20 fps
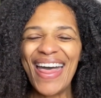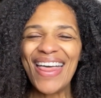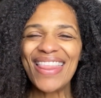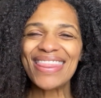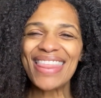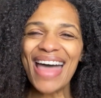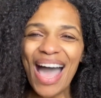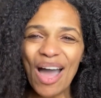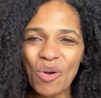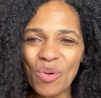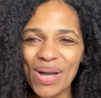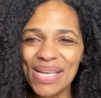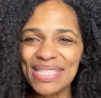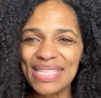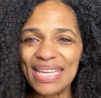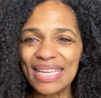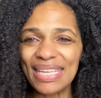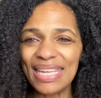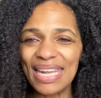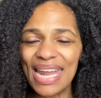That was
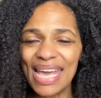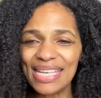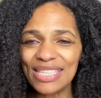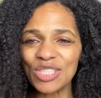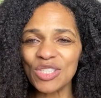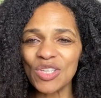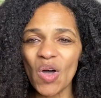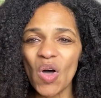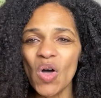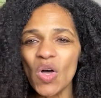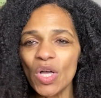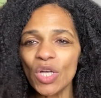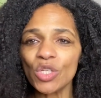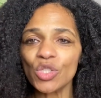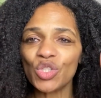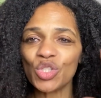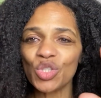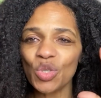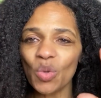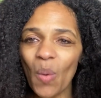in leçon
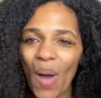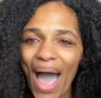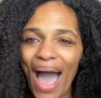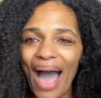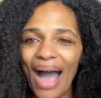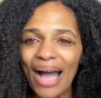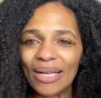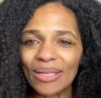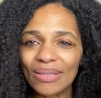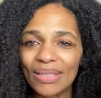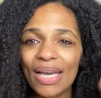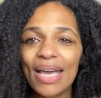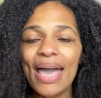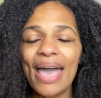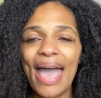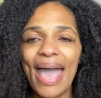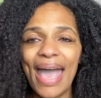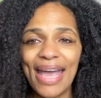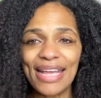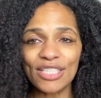3.
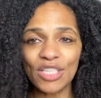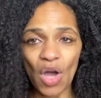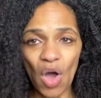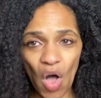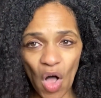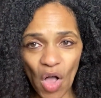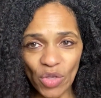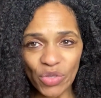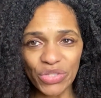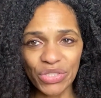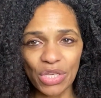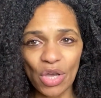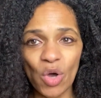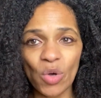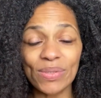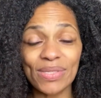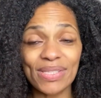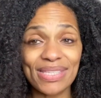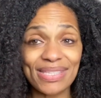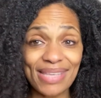And also
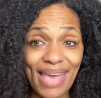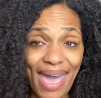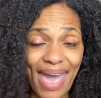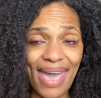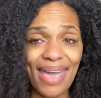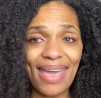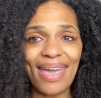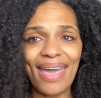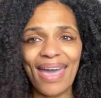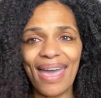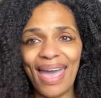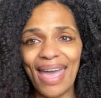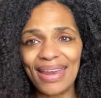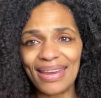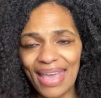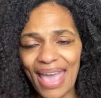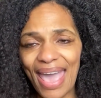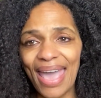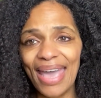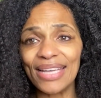say
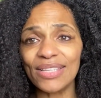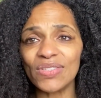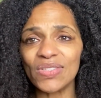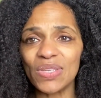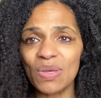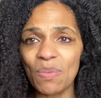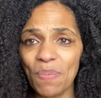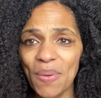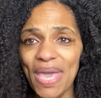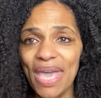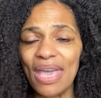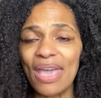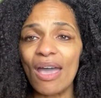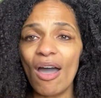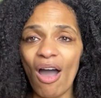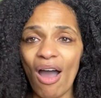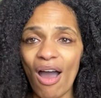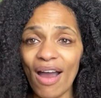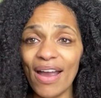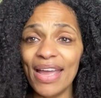and yay to be
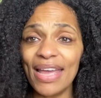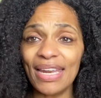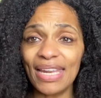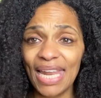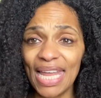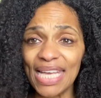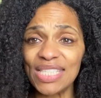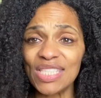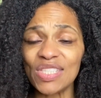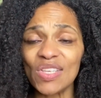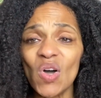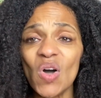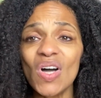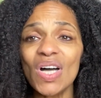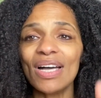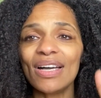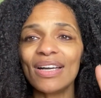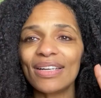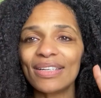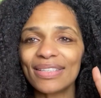are in leçon
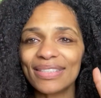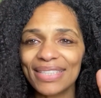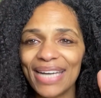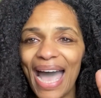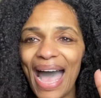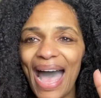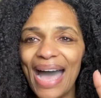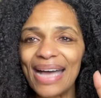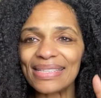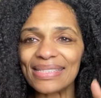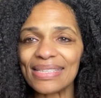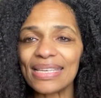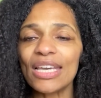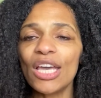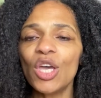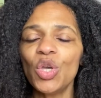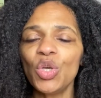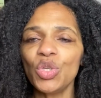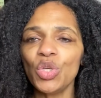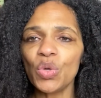4.
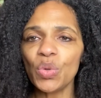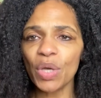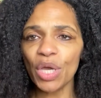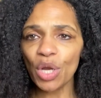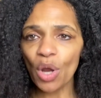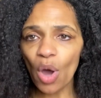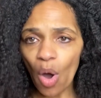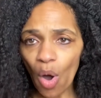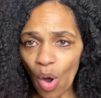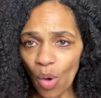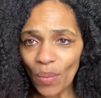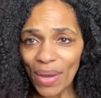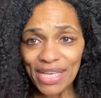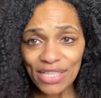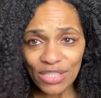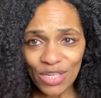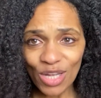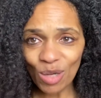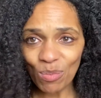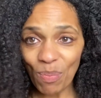You can
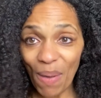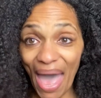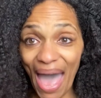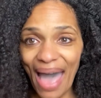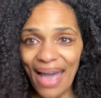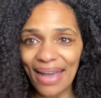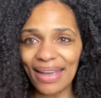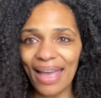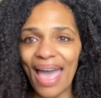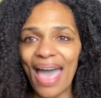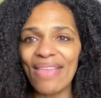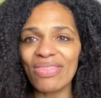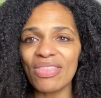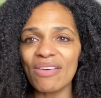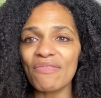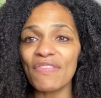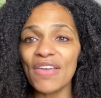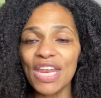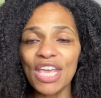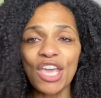always look back at the
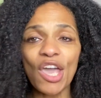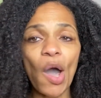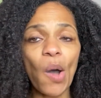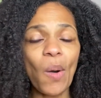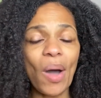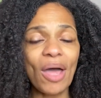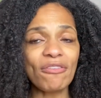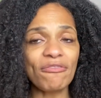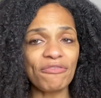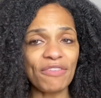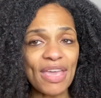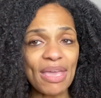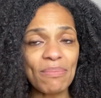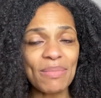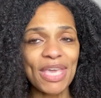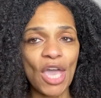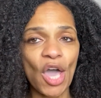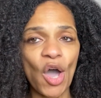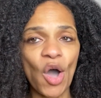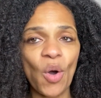video on
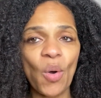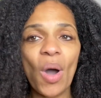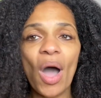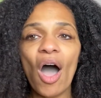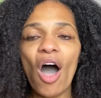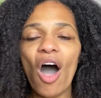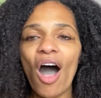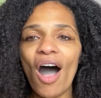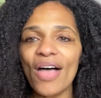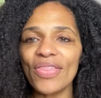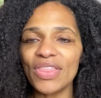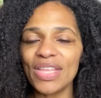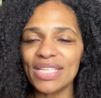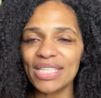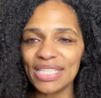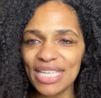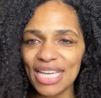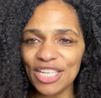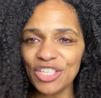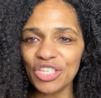Vimeo on the
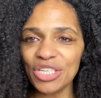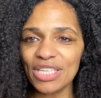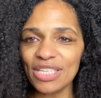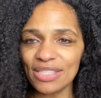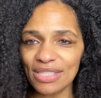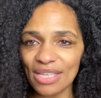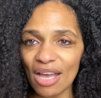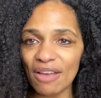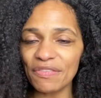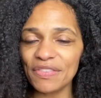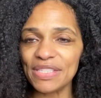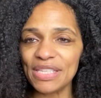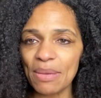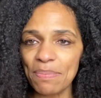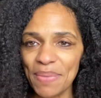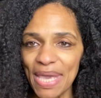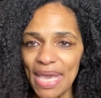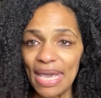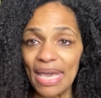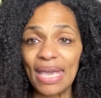teachings of to
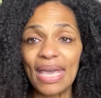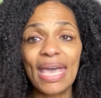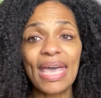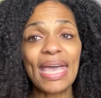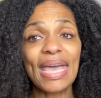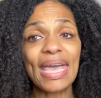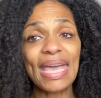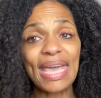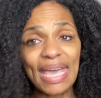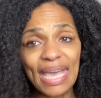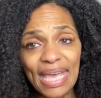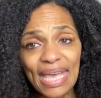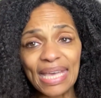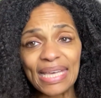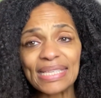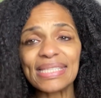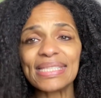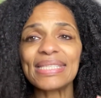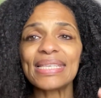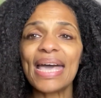be.
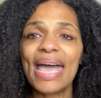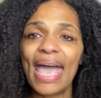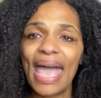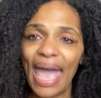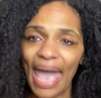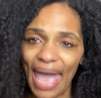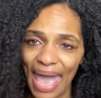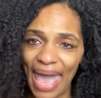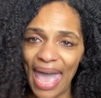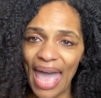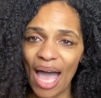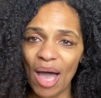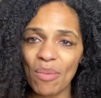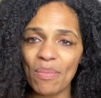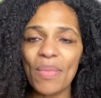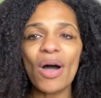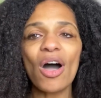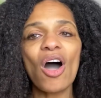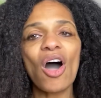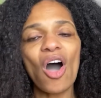Is,
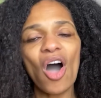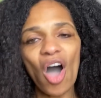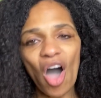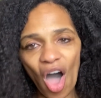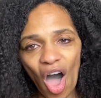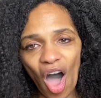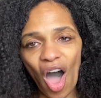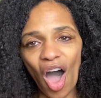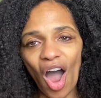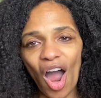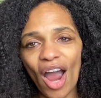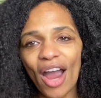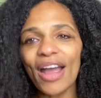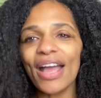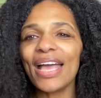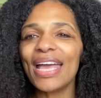am, are,